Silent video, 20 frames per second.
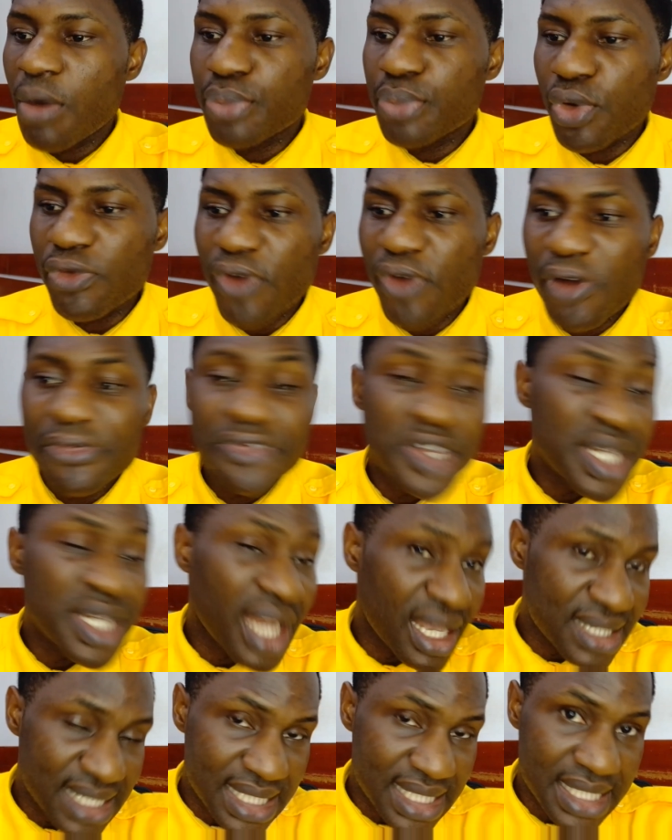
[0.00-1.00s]
proof of
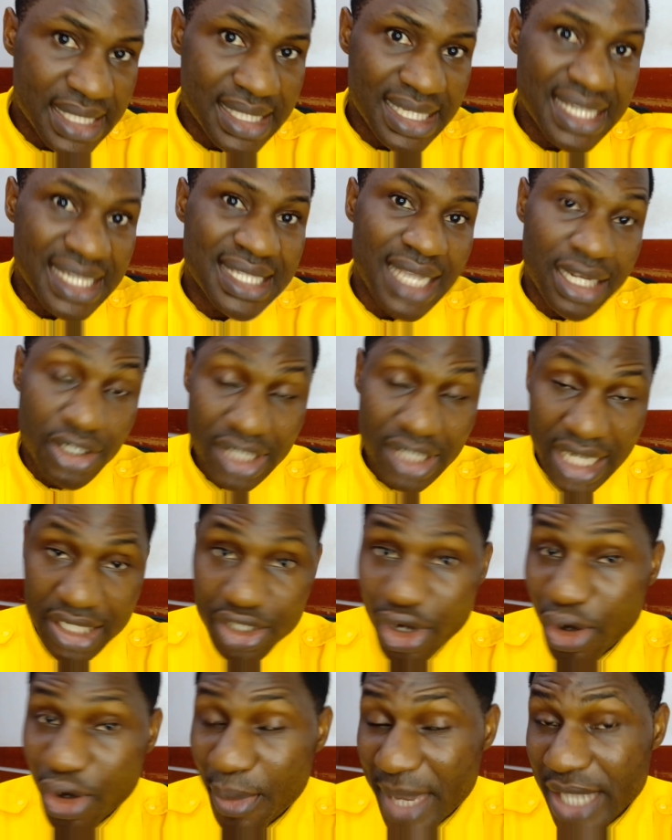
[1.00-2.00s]
finances is another
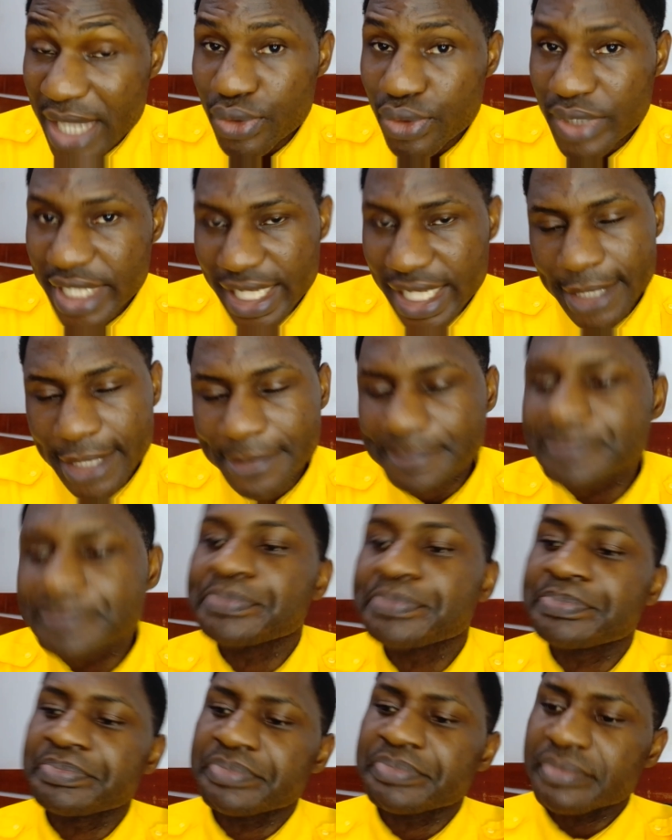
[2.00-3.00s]
document you need.
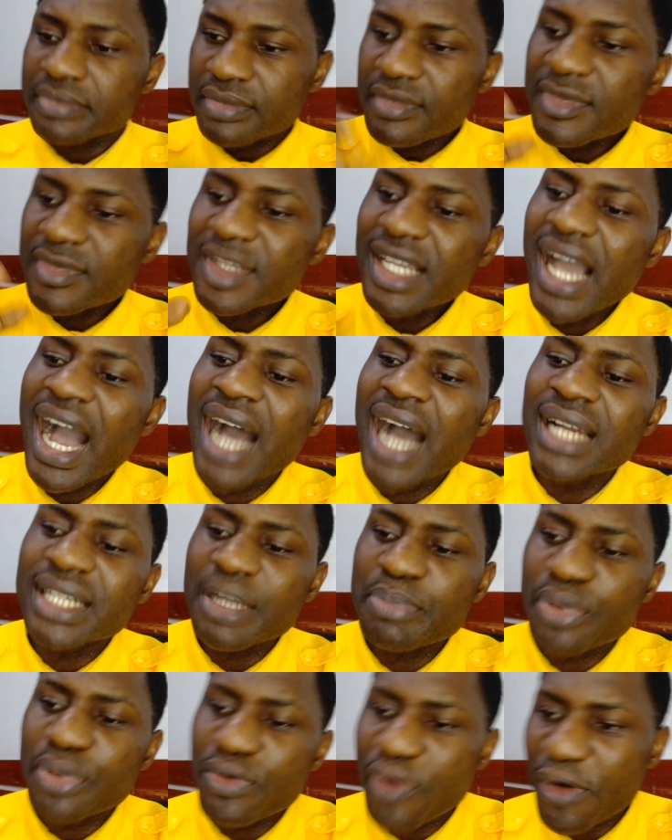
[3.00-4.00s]
And
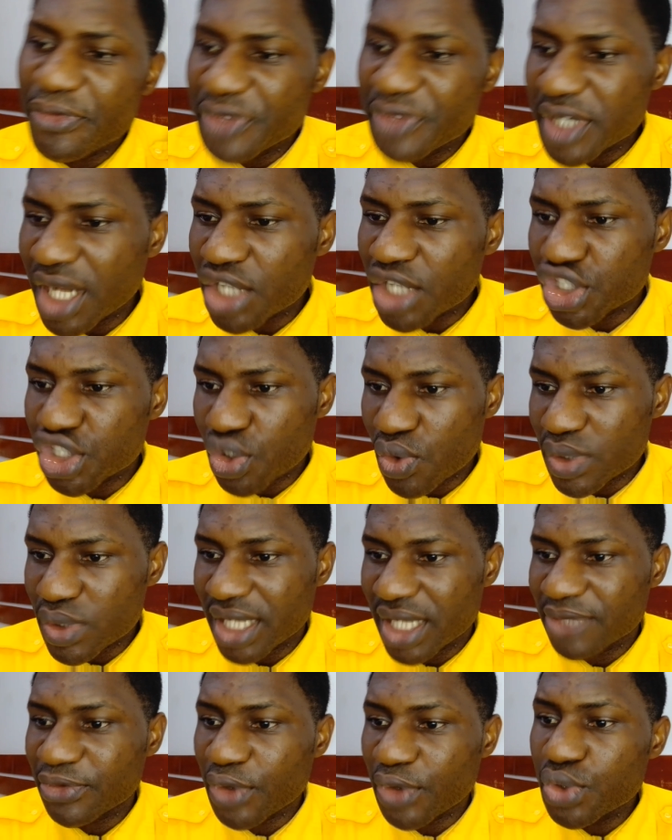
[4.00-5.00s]
the proof of finance show
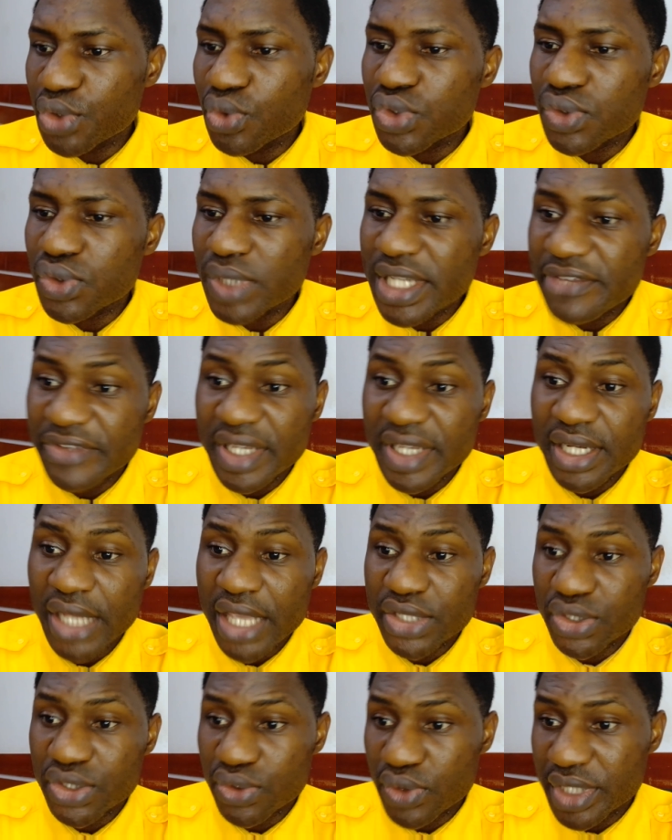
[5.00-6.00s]
that for you to live in
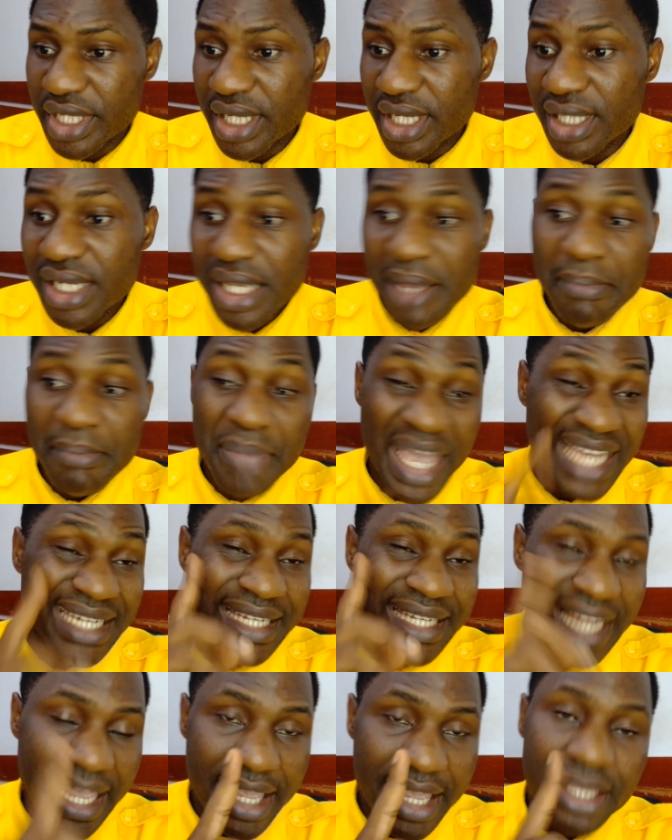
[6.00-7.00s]
Estonia per
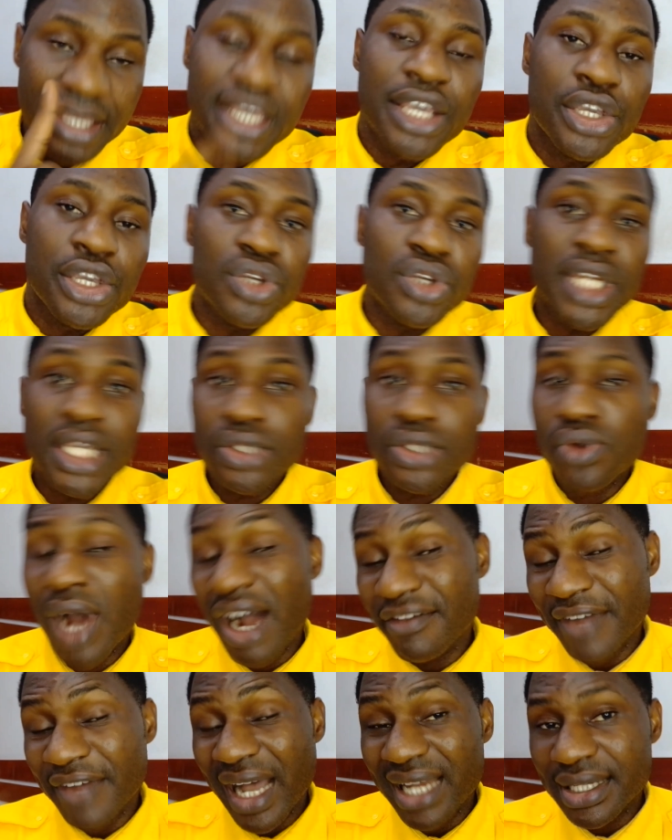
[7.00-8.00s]
day, you need to
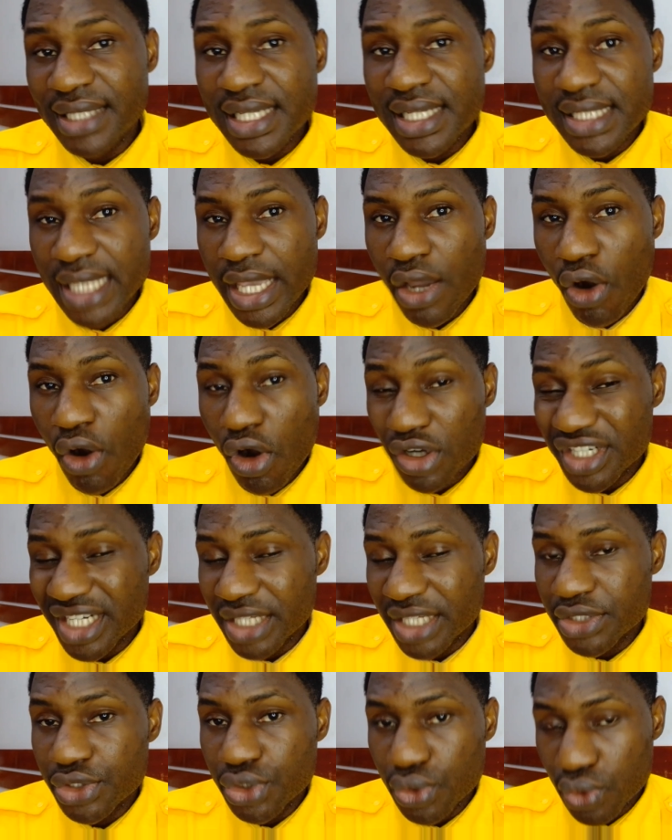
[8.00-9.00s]
have at least
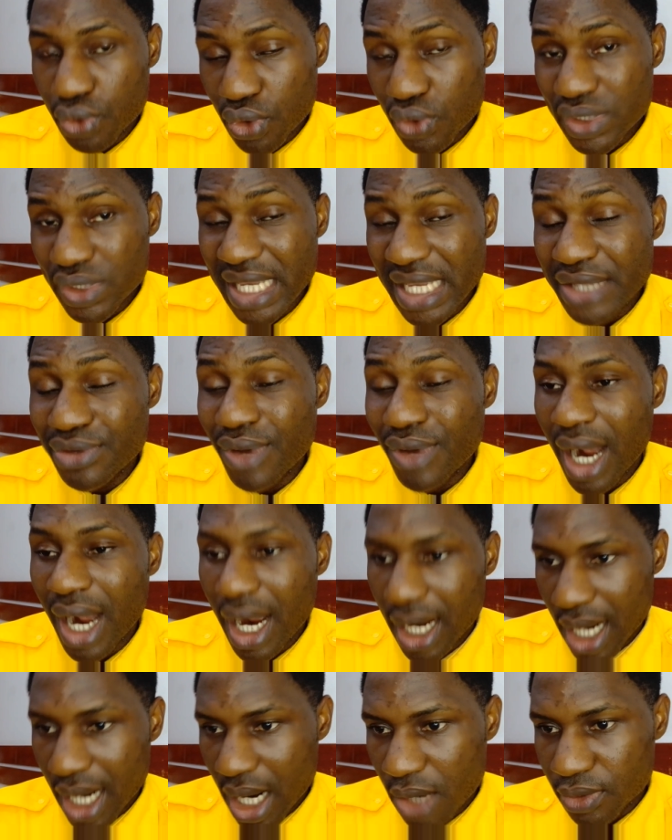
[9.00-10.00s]
100 euros in your
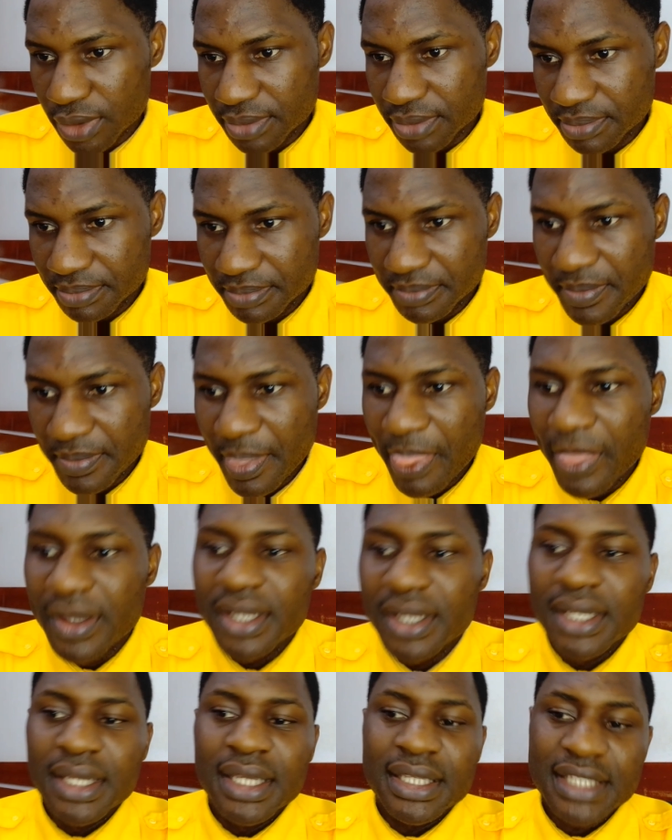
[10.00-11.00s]
account.
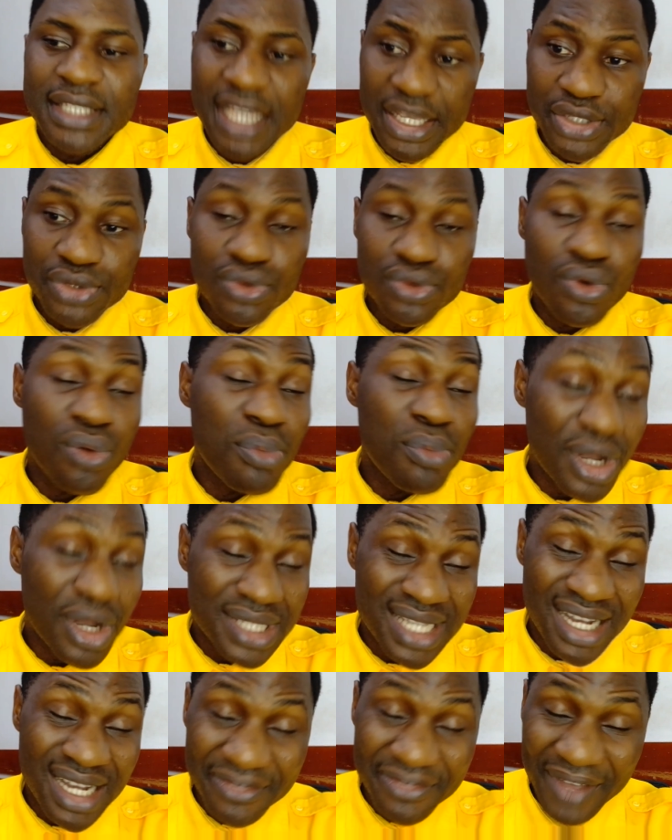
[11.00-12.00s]
Yes, you
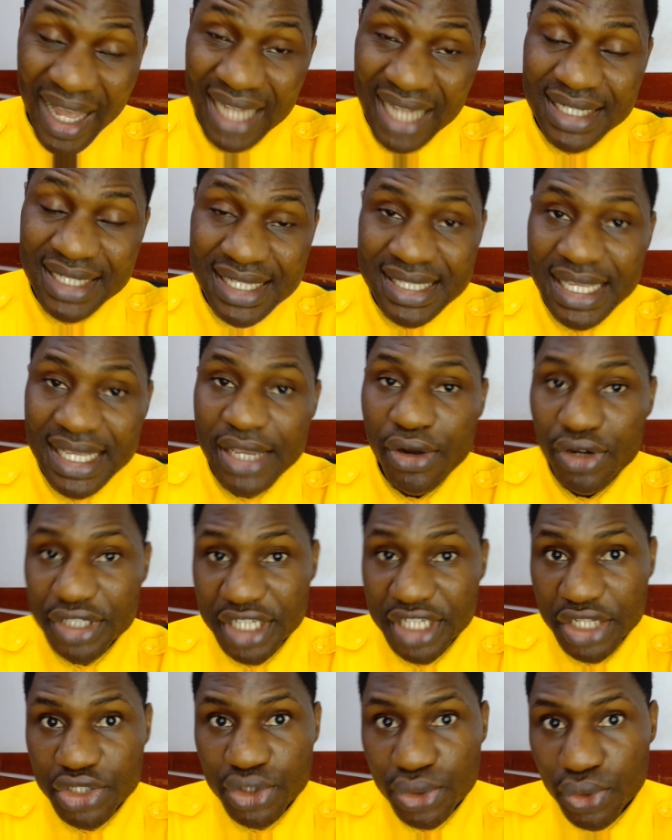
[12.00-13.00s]
must have at least
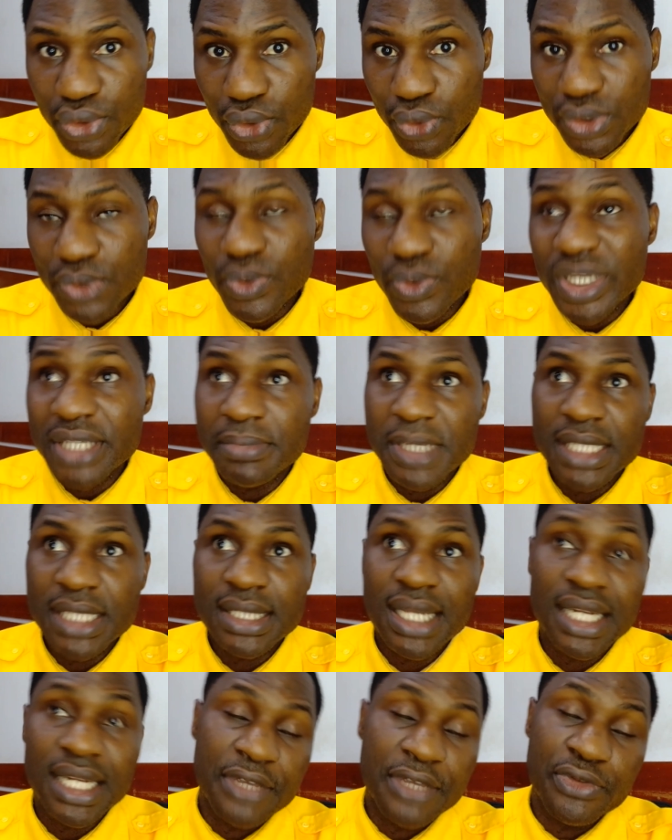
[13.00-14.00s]
100 euros, which means
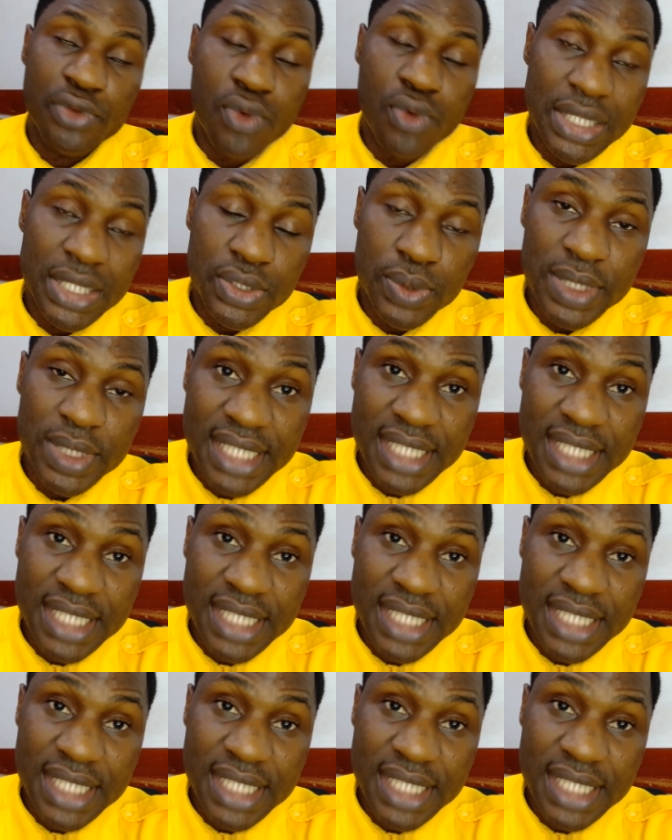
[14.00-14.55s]
that if you want to